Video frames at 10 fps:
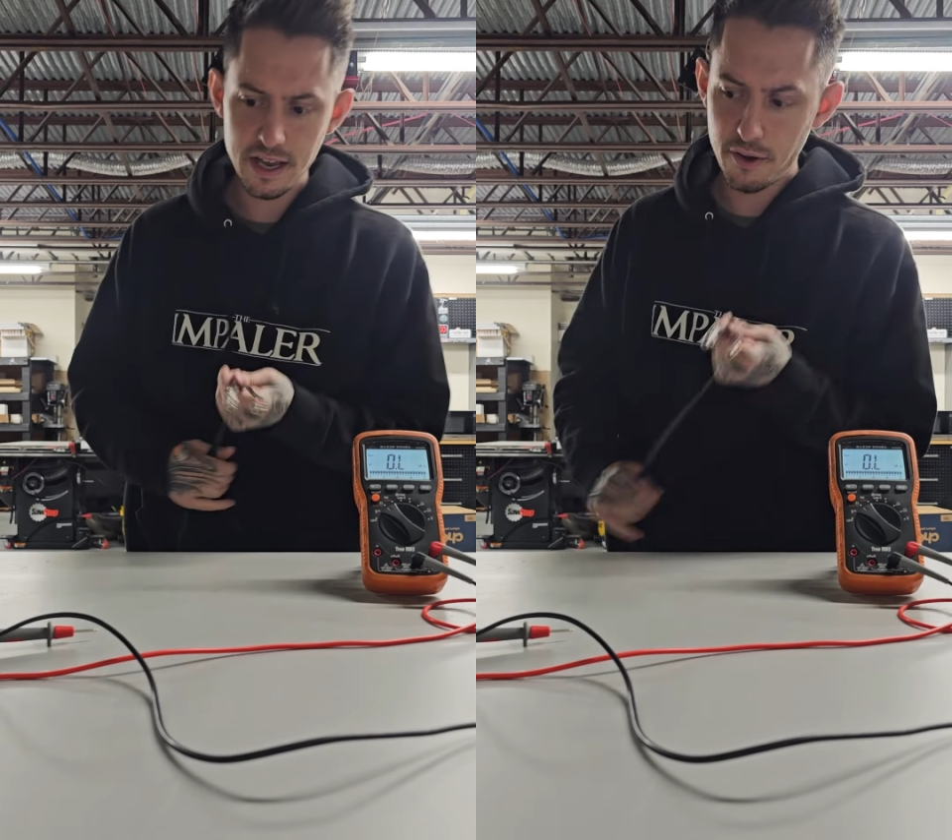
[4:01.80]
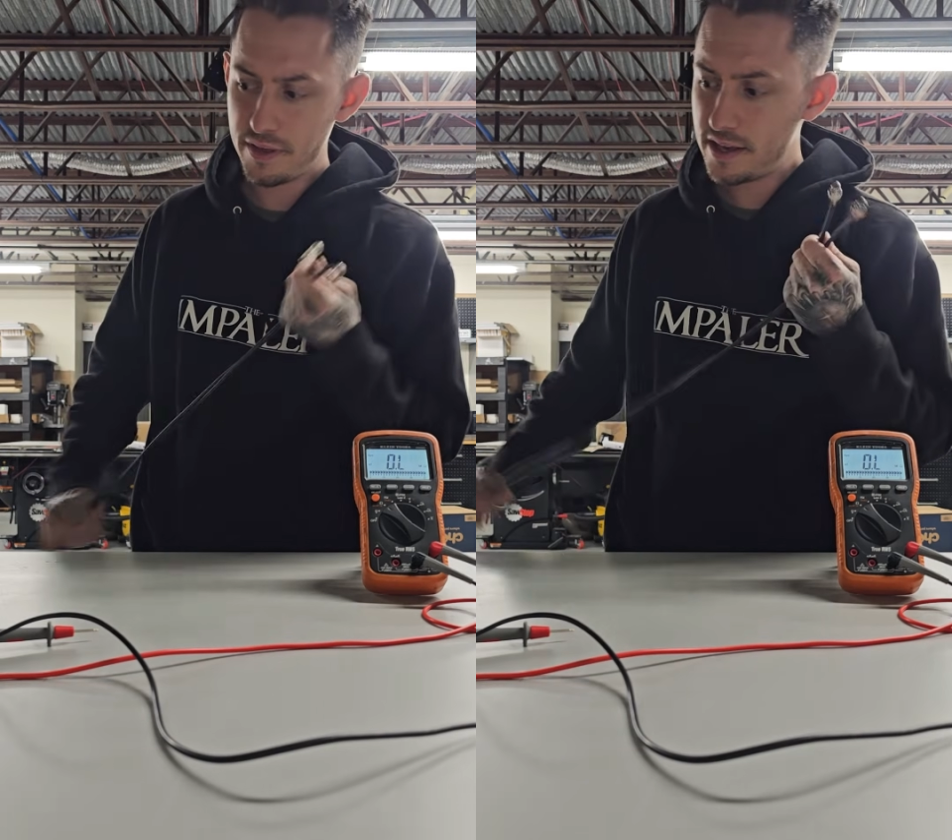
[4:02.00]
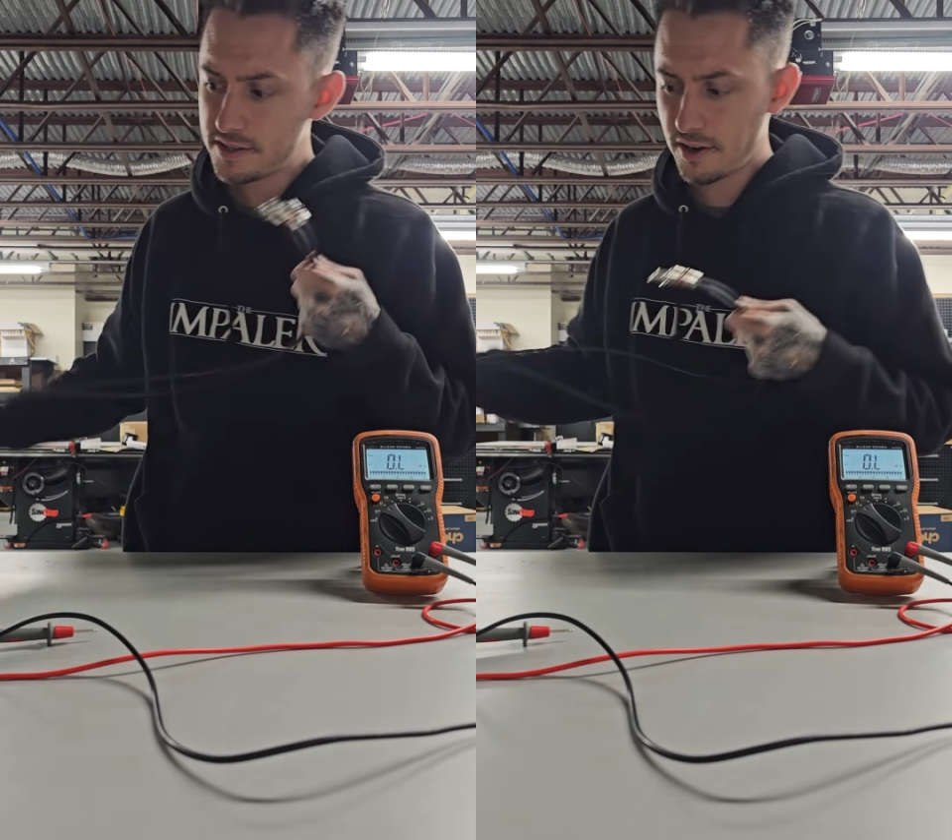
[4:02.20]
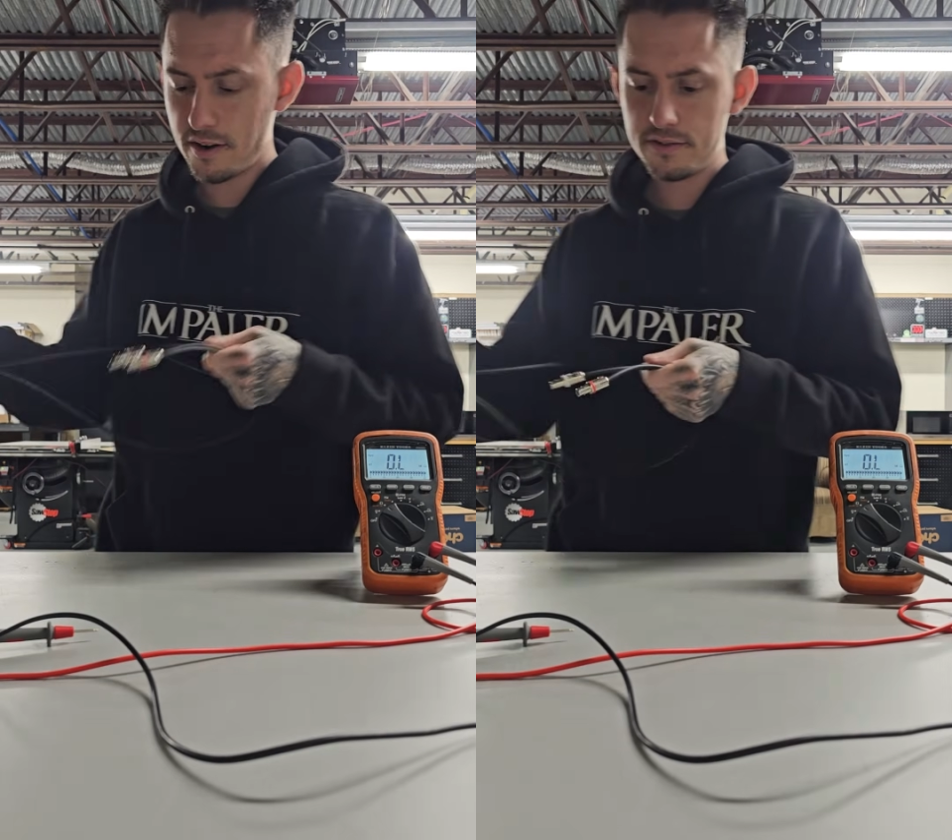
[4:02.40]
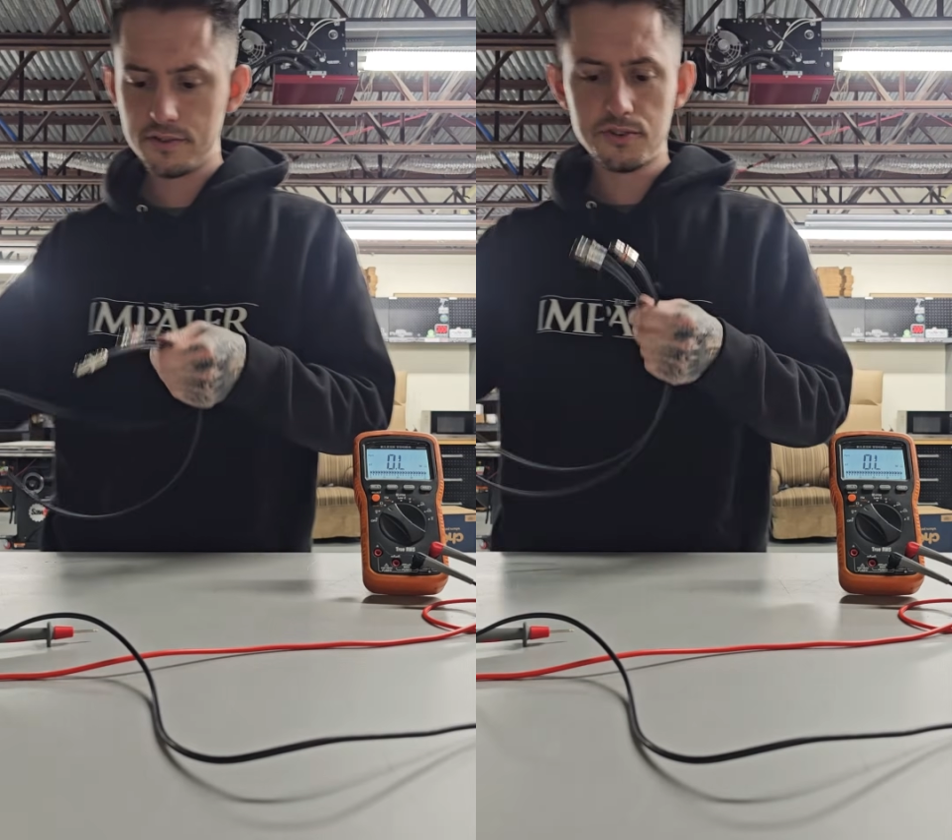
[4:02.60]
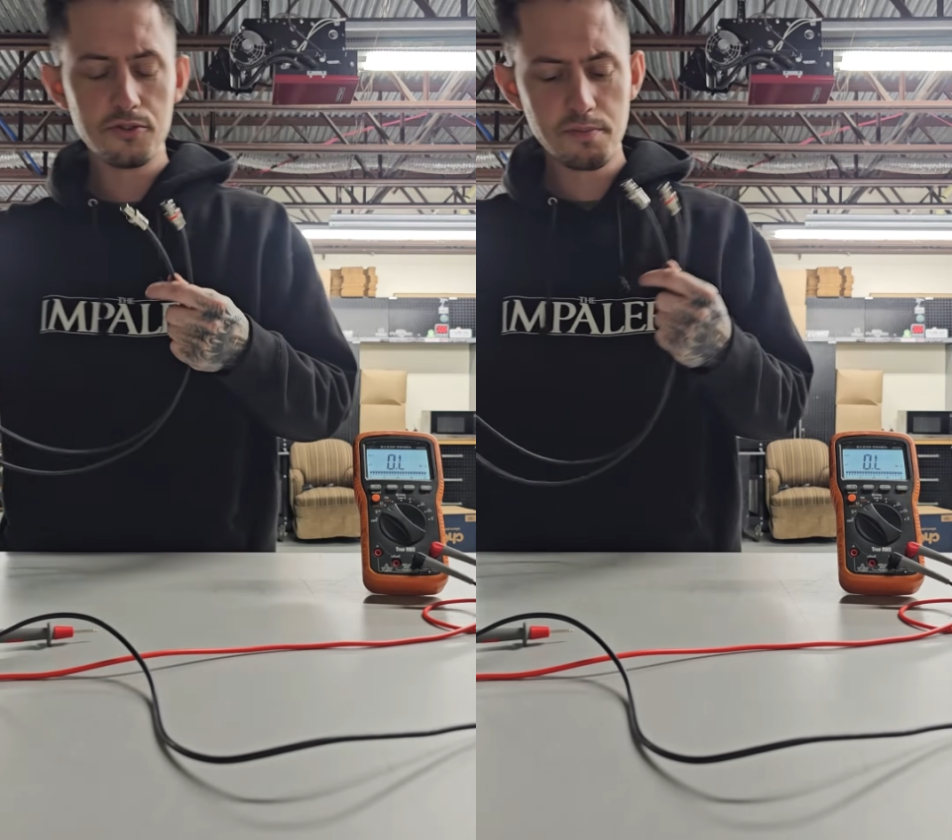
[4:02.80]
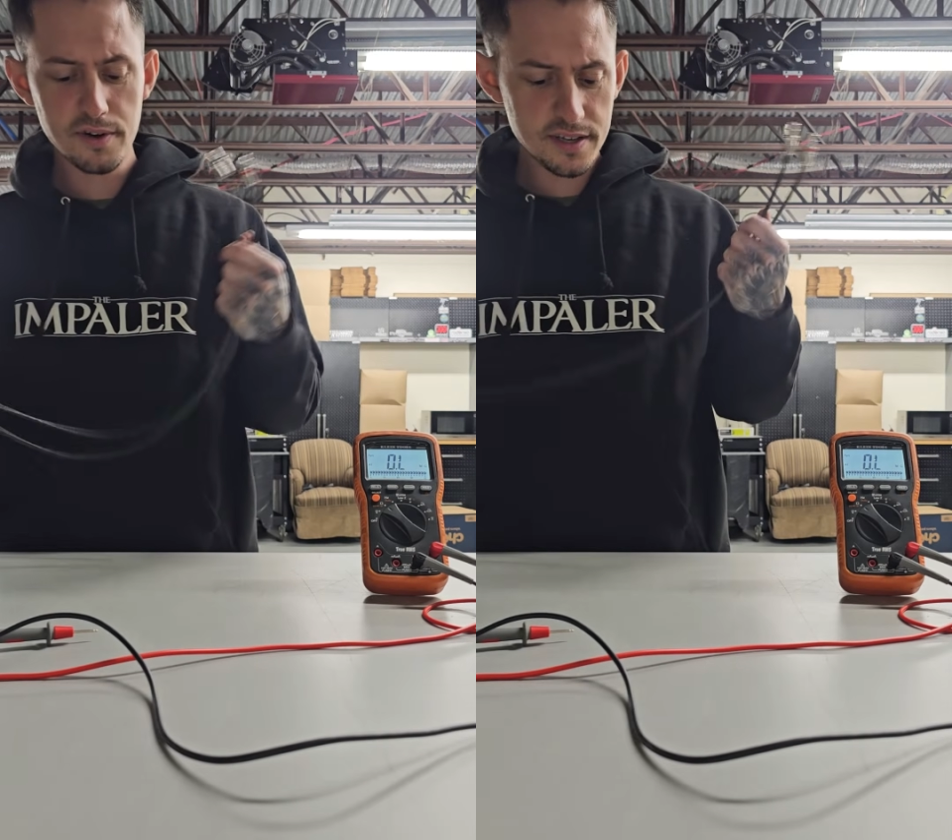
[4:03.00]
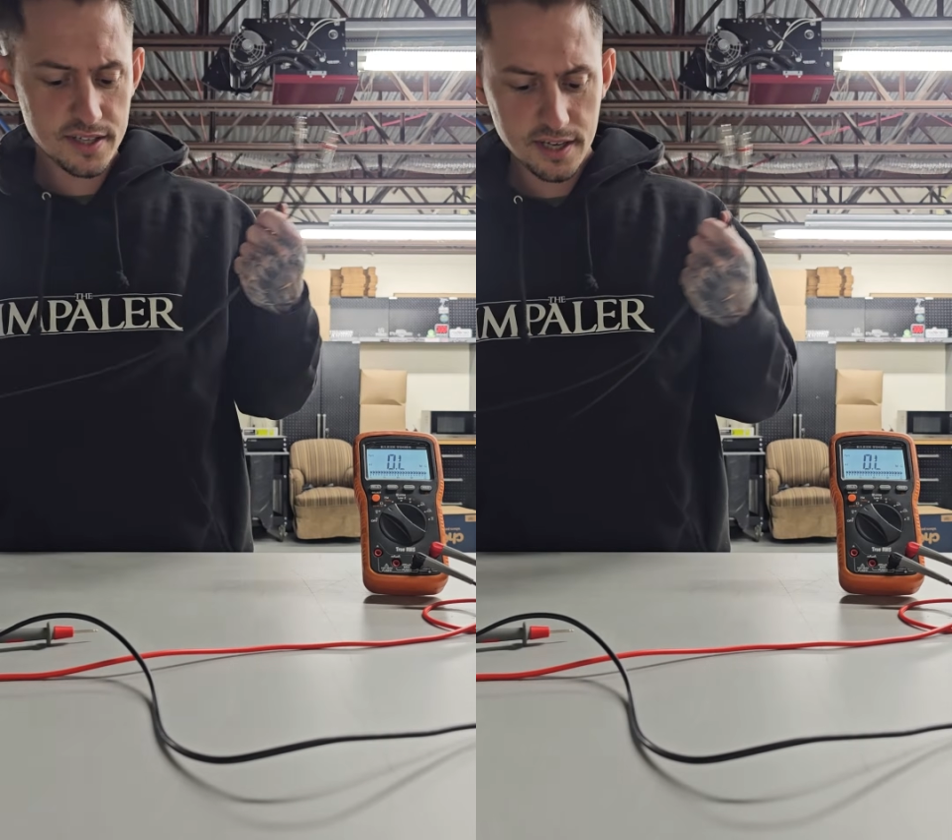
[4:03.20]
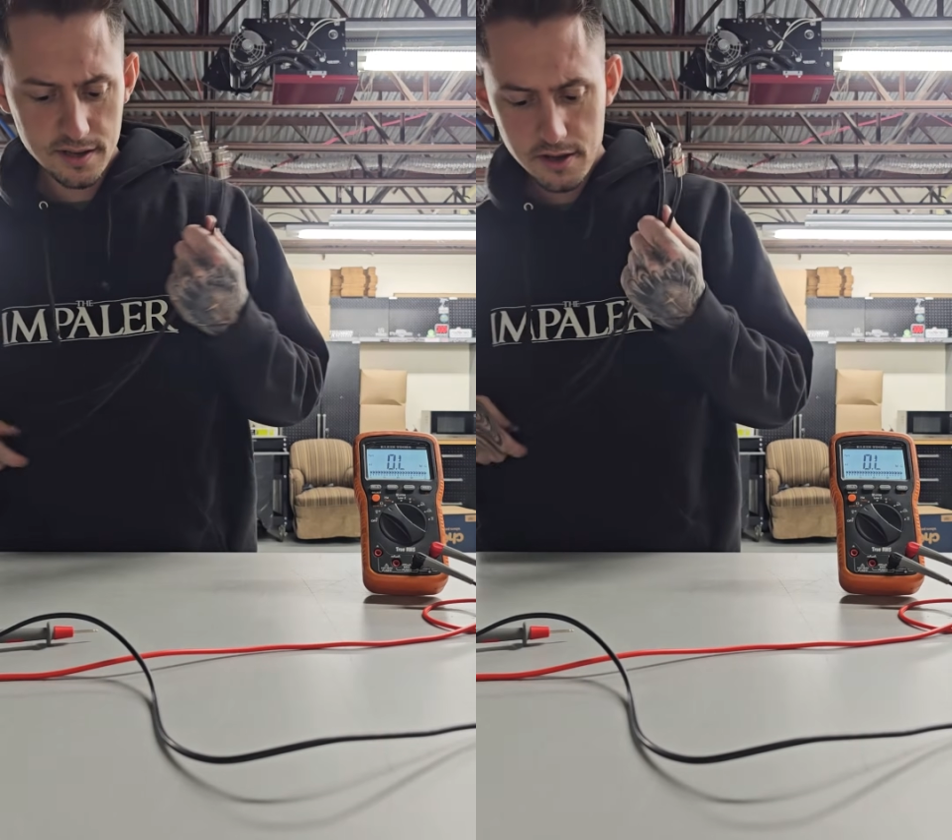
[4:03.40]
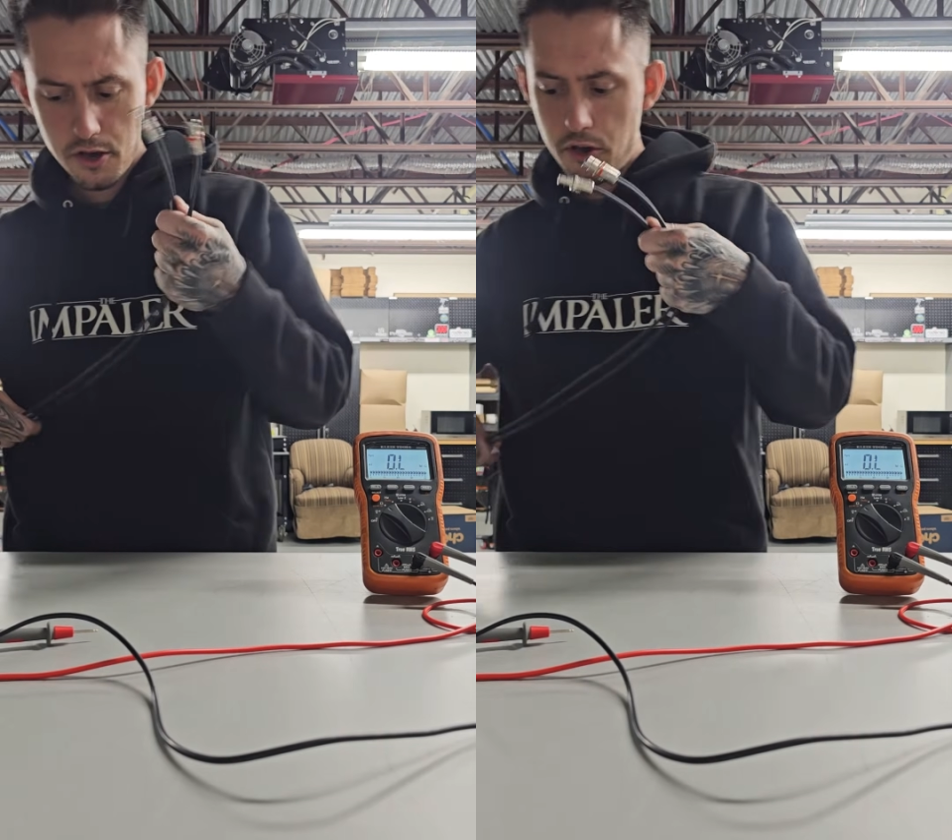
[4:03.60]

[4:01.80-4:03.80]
These are super easy,